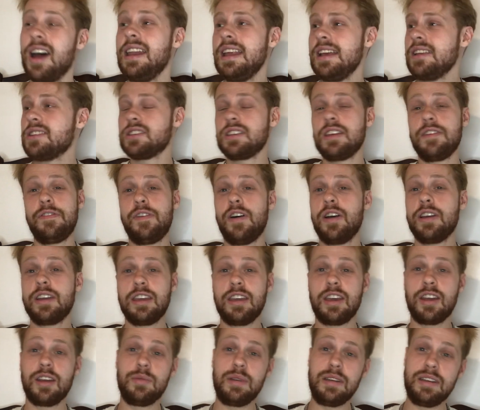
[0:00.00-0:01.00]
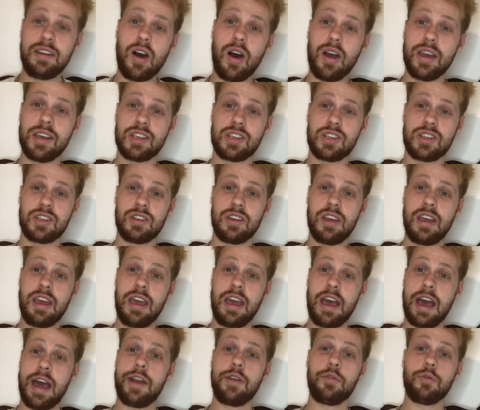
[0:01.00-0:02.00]
Unless they're fucking going to be nice
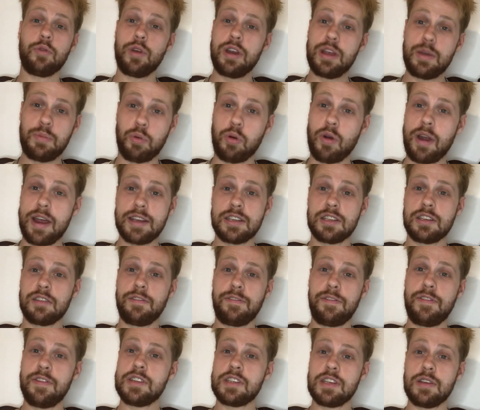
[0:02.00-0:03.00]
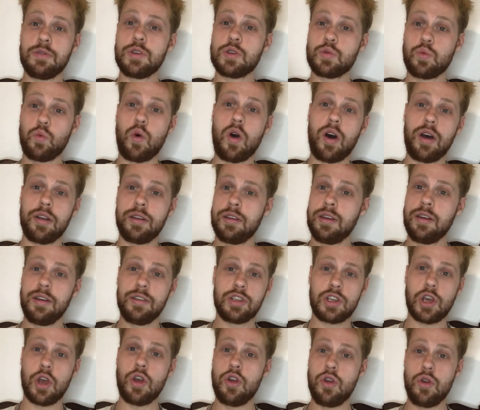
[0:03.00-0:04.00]
and repress the series 1,
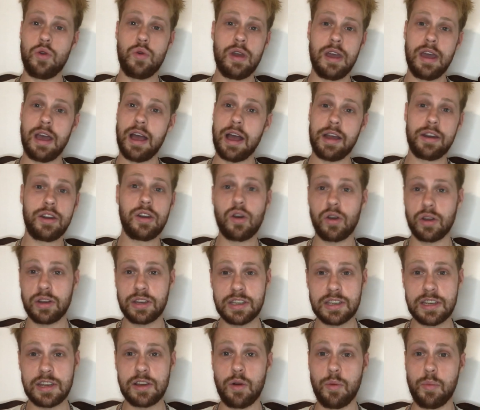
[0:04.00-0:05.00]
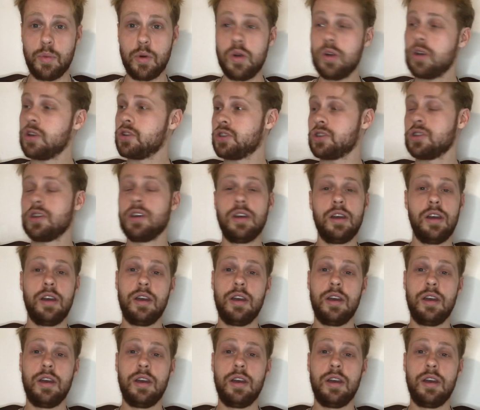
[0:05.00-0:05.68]
2, and 9 steelbooks.